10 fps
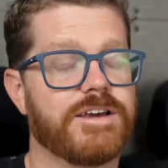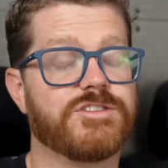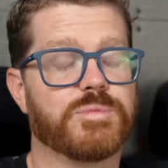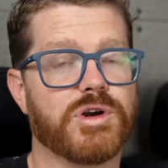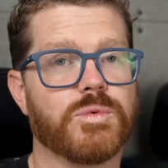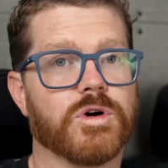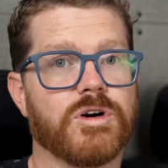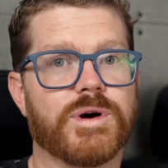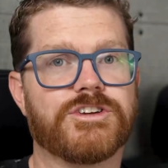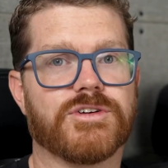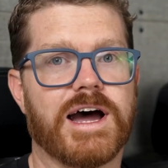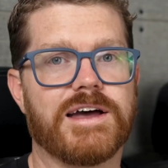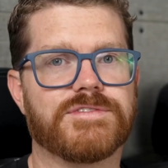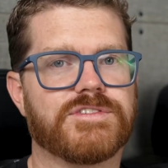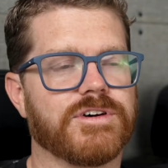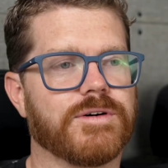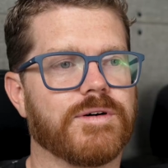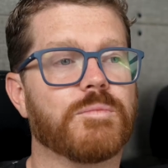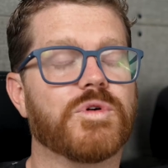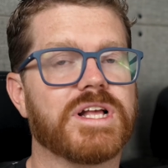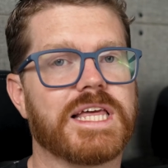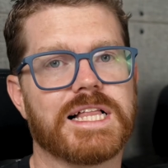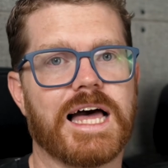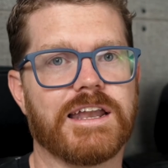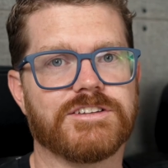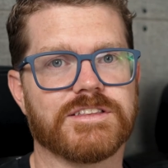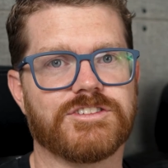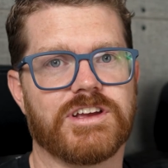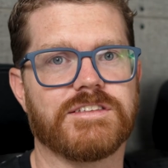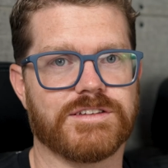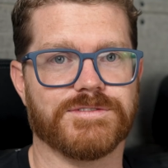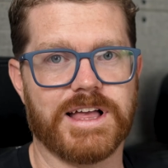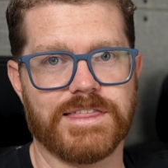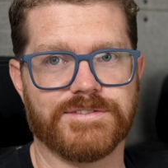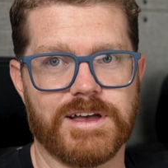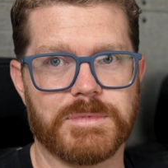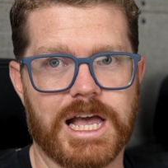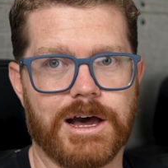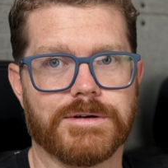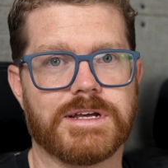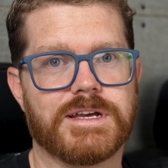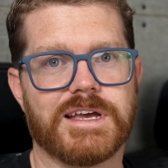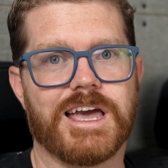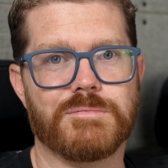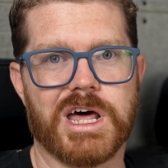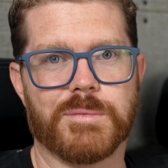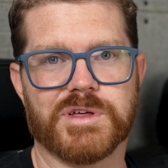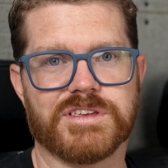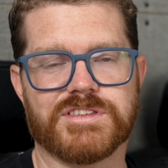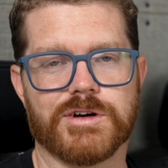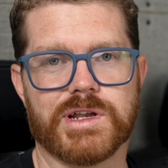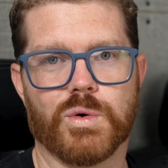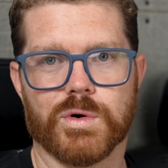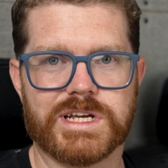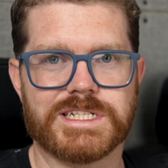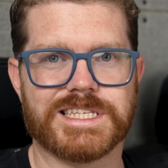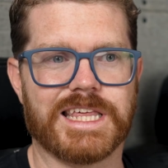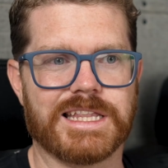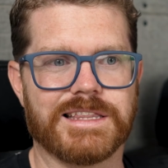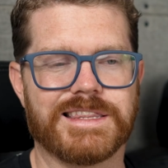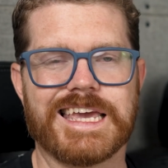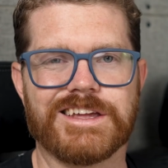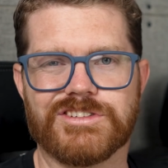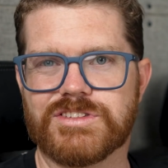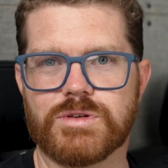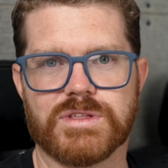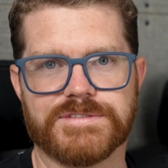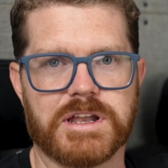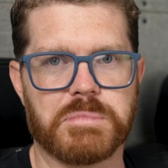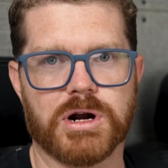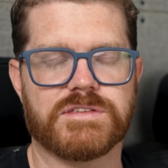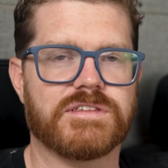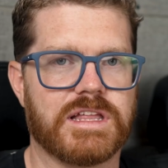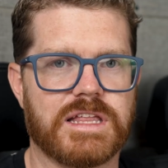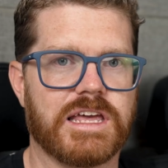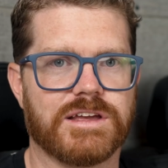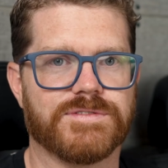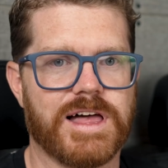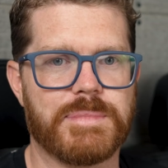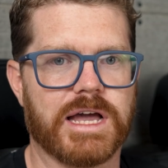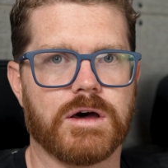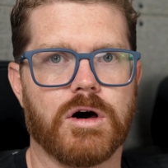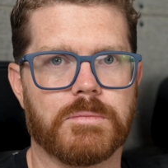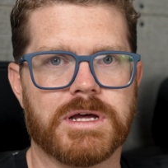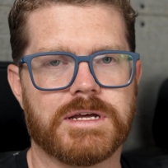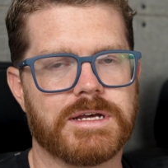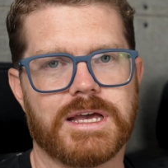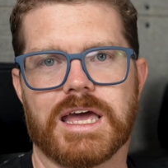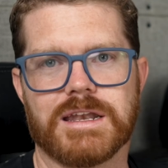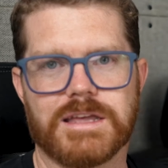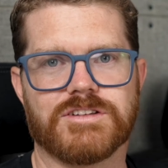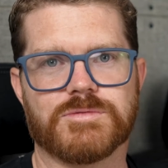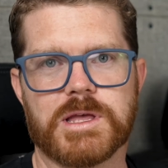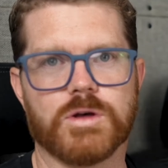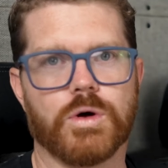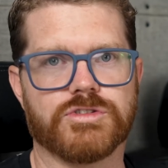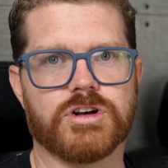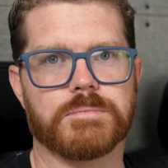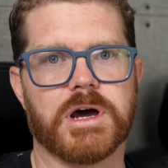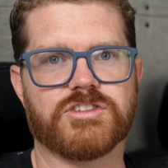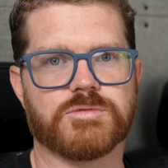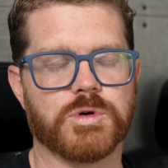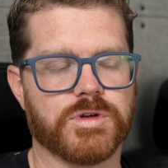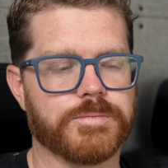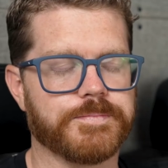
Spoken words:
It was a pretty whirlwind drive, so I'm really glad I took the chance to fly the family out and met up with us there in Oregon so that they could just do the fun parts and then they could fly back home, and it just made the whole trip much smoother.